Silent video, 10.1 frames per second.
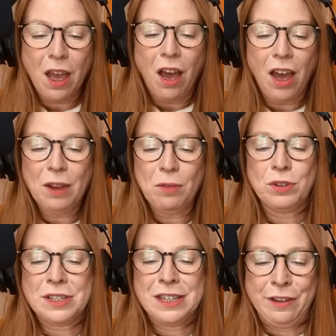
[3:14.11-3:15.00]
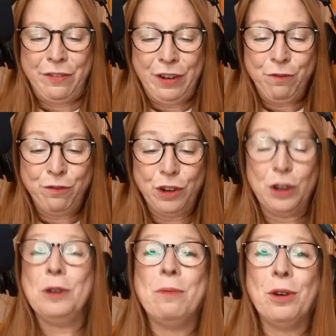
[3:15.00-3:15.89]
I want to live in
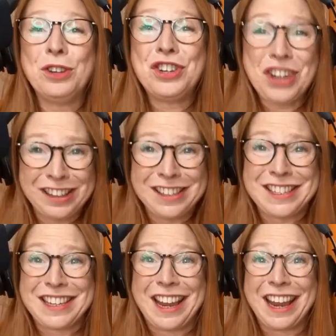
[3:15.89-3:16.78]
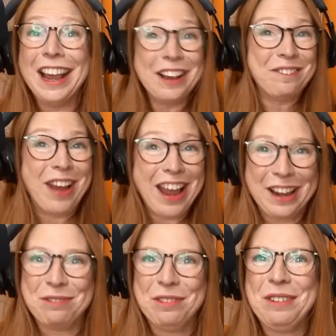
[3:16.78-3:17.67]
Fulham or Chelsea.
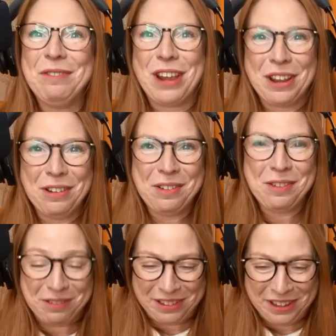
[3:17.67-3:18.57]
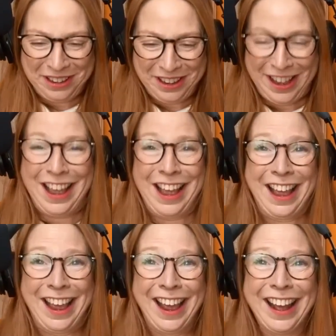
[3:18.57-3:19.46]
Man, wouldn't we all?
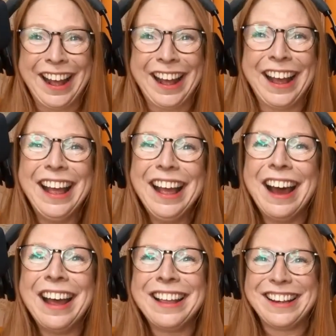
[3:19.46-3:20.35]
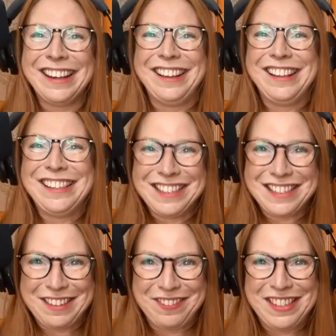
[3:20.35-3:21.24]
I think
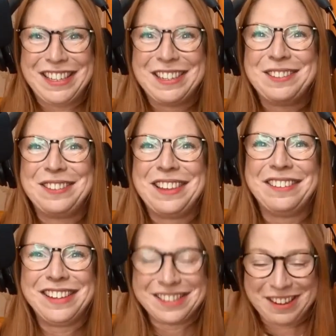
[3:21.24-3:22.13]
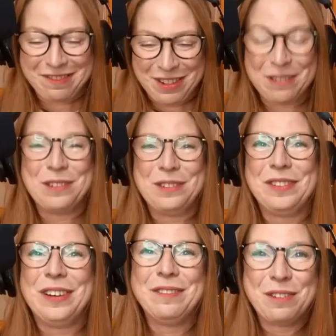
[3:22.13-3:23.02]
1976 was the only time you could
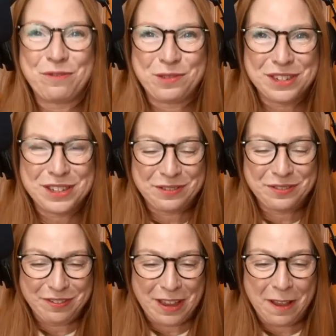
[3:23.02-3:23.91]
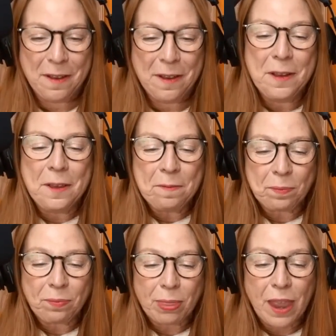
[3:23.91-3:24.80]
have afforded to have lived there.
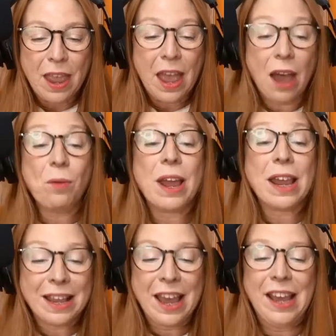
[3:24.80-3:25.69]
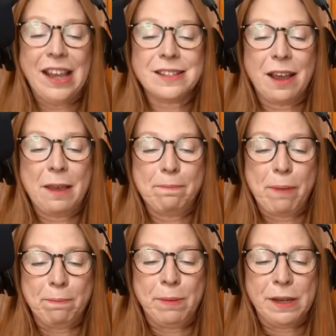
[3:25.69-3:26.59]
Oh, in case I
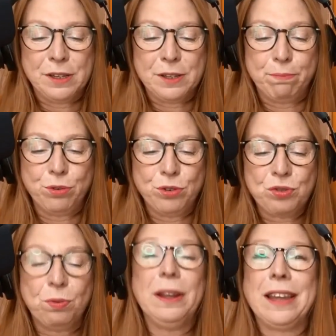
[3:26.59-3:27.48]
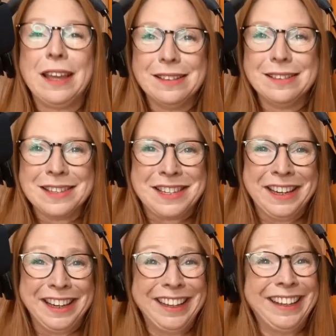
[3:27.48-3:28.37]
bump into Butch
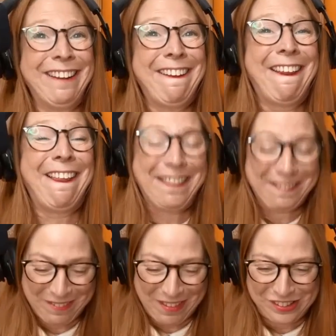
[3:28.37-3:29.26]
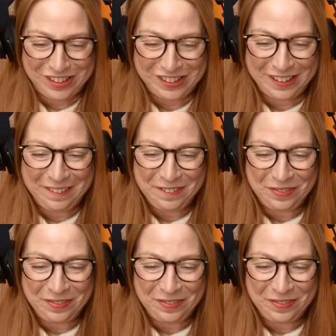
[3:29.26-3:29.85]
Wilkins. That you do.